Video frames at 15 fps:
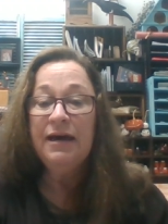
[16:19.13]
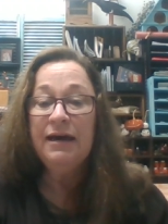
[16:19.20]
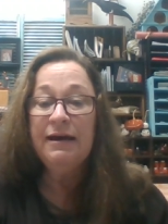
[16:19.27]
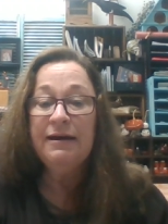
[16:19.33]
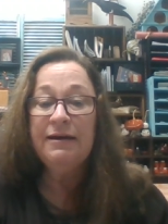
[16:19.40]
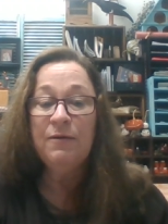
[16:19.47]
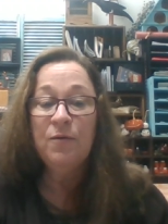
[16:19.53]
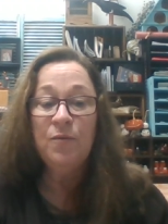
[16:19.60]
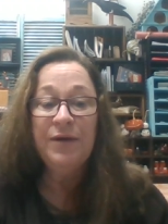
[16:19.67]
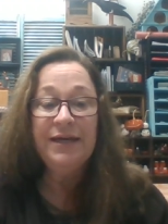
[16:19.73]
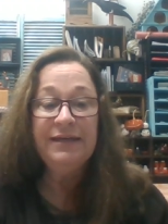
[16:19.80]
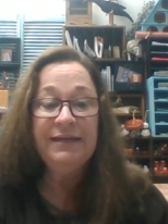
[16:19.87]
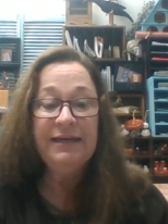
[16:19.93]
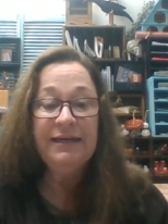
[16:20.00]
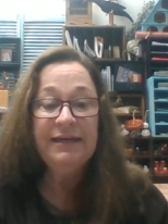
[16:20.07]
Uh, we
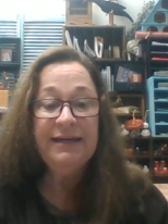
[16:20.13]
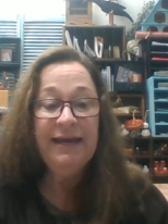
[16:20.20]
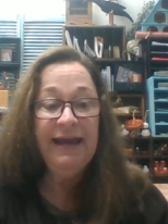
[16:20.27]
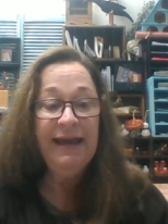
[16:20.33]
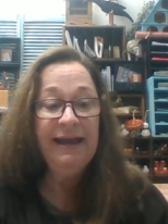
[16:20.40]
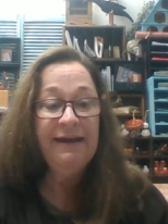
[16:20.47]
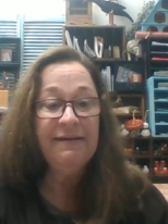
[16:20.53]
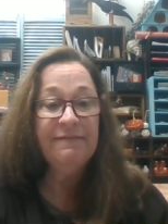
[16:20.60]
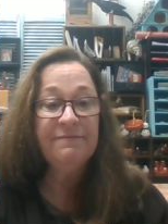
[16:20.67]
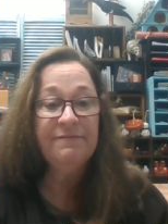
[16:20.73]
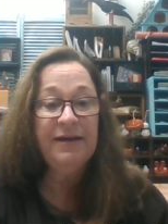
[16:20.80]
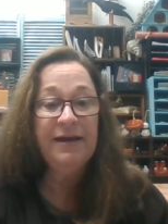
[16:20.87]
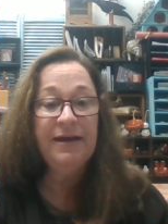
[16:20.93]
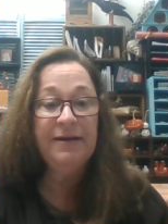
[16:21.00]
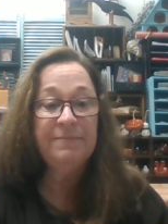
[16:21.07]
did have,
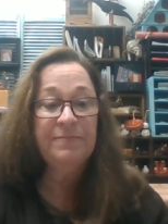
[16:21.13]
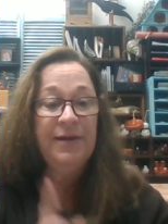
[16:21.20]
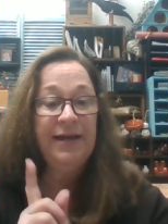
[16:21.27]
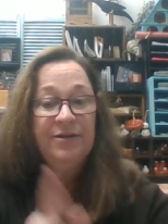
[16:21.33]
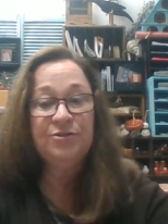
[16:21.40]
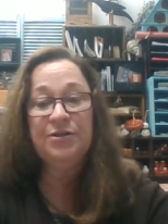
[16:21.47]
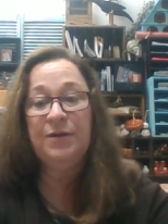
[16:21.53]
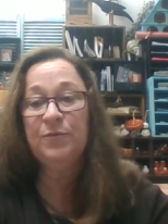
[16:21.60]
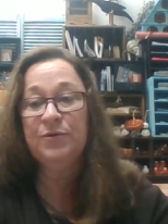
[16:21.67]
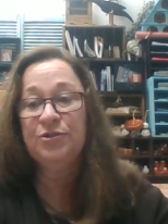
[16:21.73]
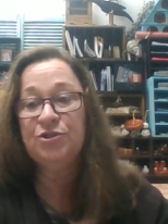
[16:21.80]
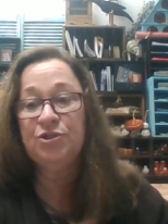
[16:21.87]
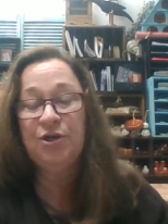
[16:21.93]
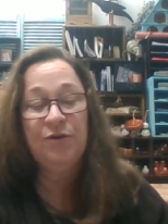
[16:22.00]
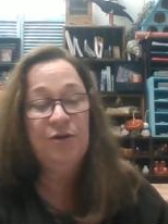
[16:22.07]
um, actually I'm going to
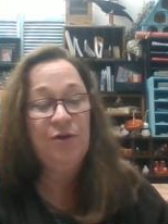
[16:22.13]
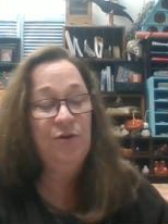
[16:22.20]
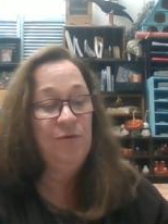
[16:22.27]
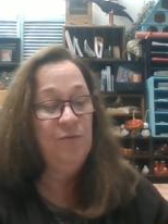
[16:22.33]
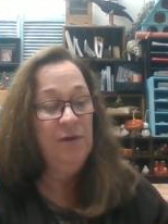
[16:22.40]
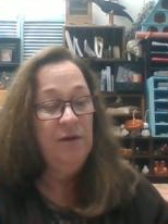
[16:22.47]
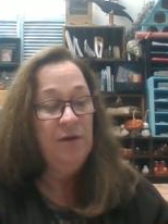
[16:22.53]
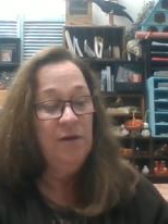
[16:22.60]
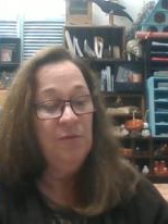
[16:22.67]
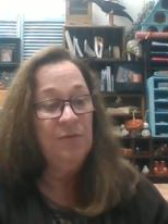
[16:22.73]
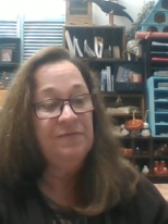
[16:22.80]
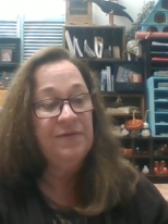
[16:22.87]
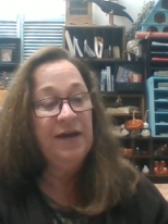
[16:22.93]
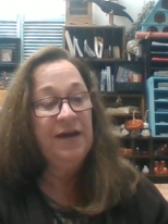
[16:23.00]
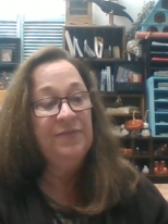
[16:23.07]
show you,
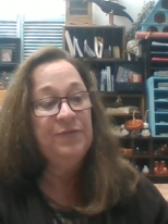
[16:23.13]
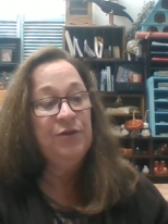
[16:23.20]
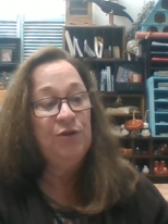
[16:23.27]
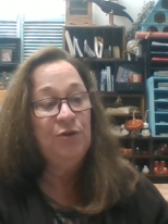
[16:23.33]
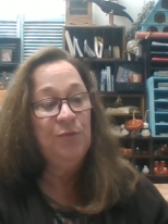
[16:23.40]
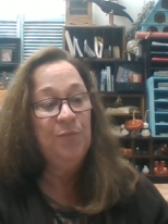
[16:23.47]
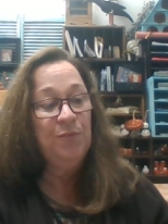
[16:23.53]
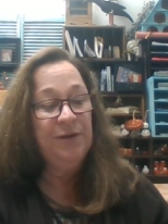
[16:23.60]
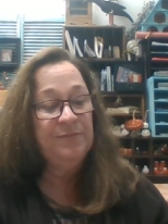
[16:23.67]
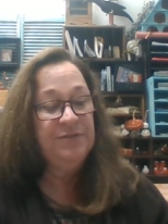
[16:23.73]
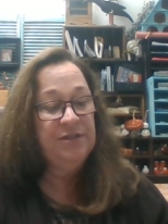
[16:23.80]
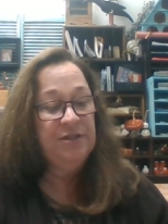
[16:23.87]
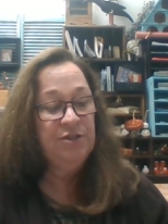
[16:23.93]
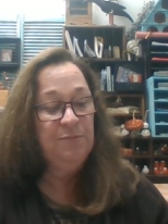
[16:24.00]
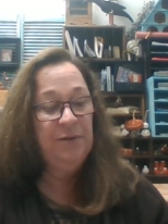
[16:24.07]
we've got the new Prim
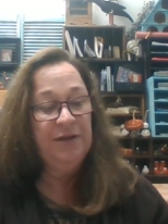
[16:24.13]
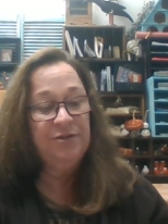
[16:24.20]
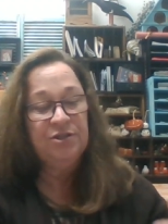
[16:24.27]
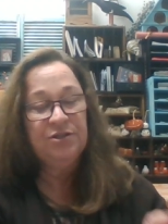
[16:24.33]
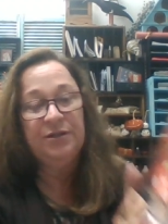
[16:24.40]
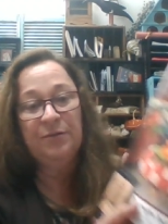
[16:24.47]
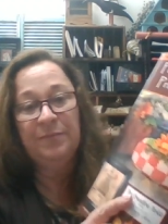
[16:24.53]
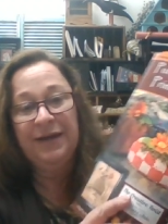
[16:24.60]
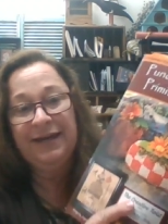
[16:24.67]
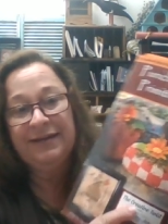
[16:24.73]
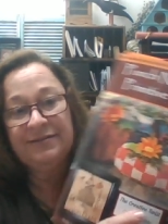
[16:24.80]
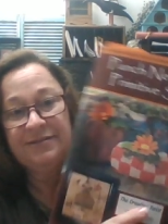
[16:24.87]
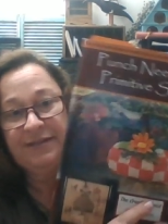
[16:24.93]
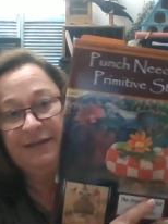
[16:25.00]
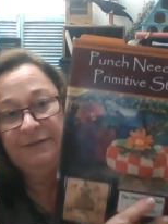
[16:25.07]
Stitch Punch Needle
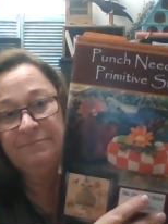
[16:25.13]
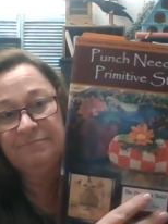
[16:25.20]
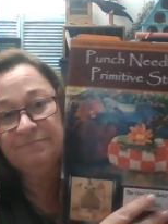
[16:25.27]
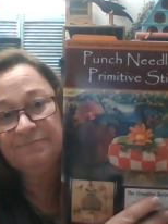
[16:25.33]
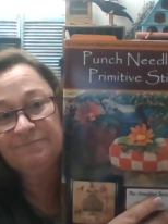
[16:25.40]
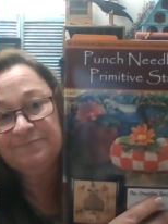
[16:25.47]
magazine.